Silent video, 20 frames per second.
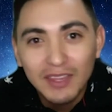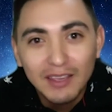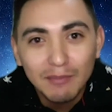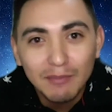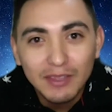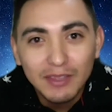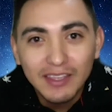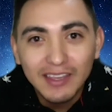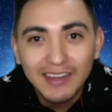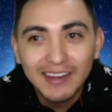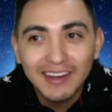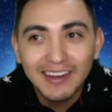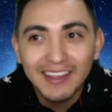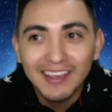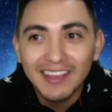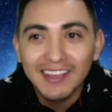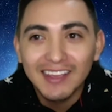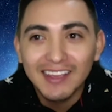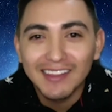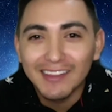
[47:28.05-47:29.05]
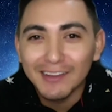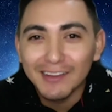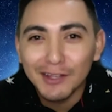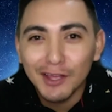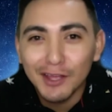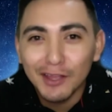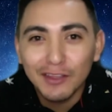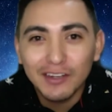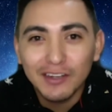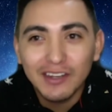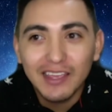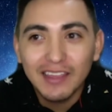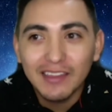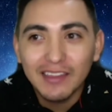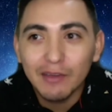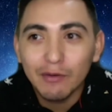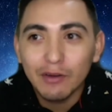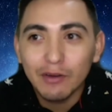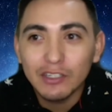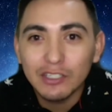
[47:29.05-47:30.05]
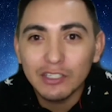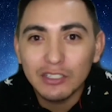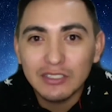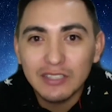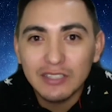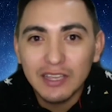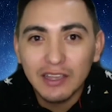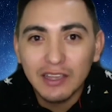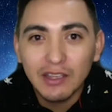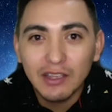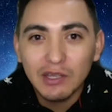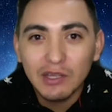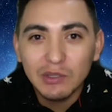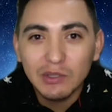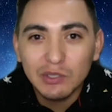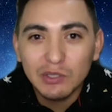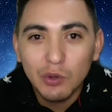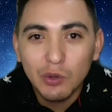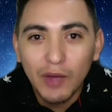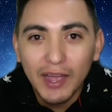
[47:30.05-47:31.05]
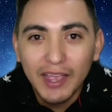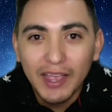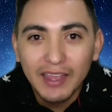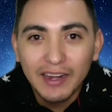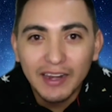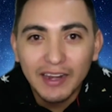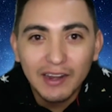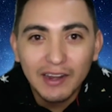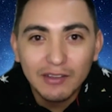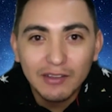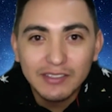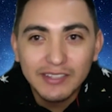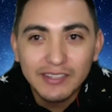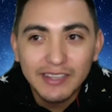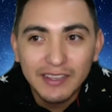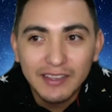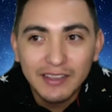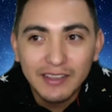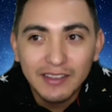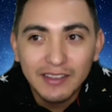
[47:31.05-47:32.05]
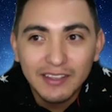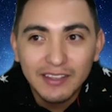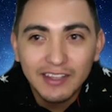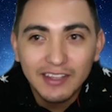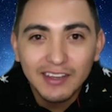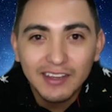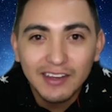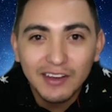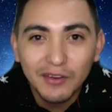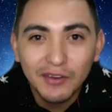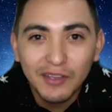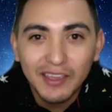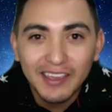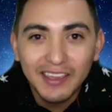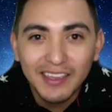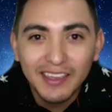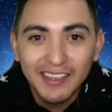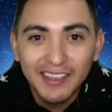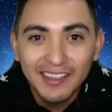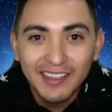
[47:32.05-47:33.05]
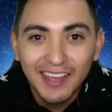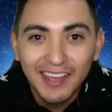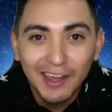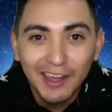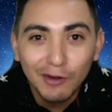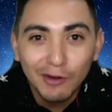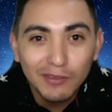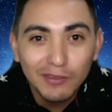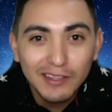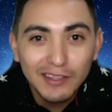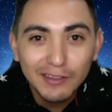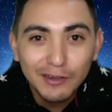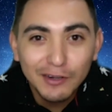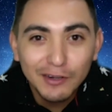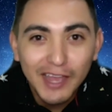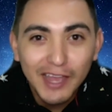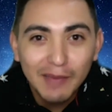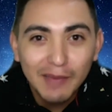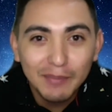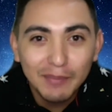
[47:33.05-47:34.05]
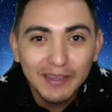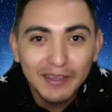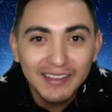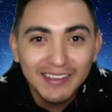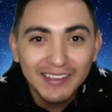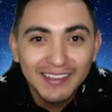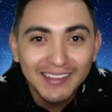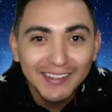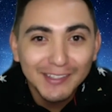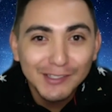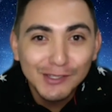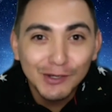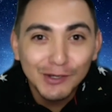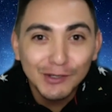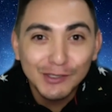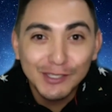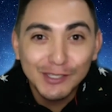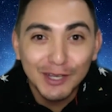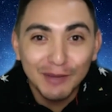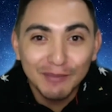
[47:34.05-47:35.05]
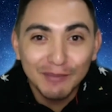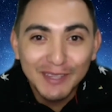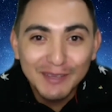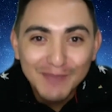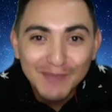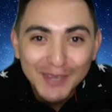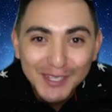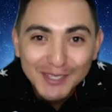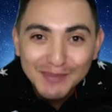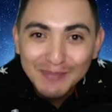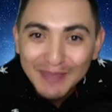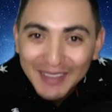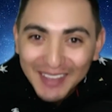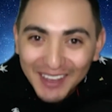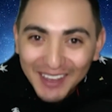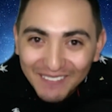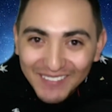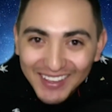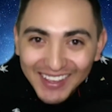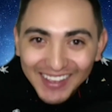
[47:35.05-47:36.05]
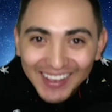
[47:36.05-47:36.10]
But then the other day they were just like, it was quiet, and I was like, okay, I don't think they're napping, so something must be up.